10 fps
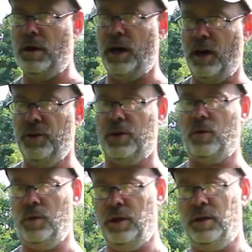how the
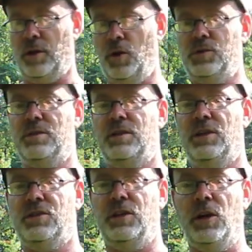Korean coaches
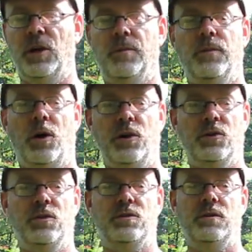teach their
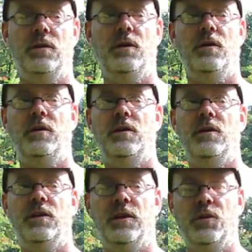archers,
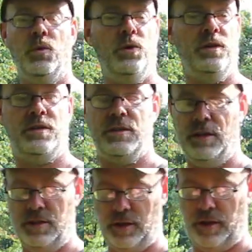the release
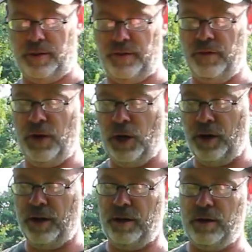is a
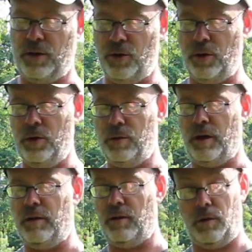very
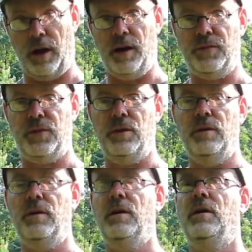choreographed,
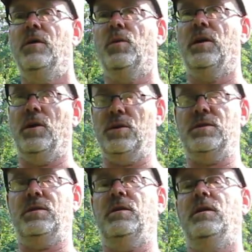
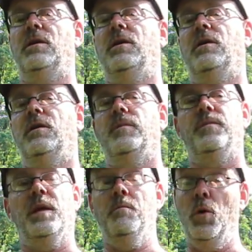rehearsed
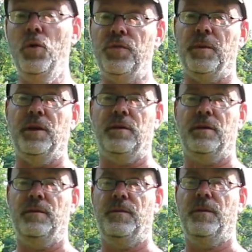movement,
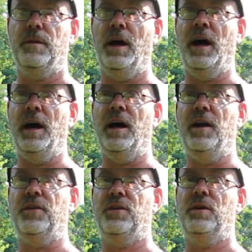
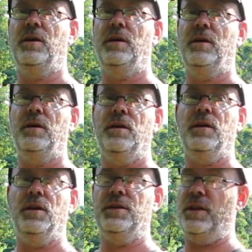and
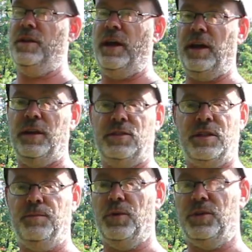they
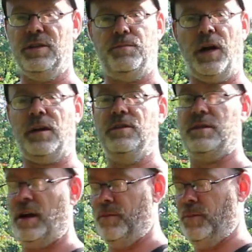simply just practice that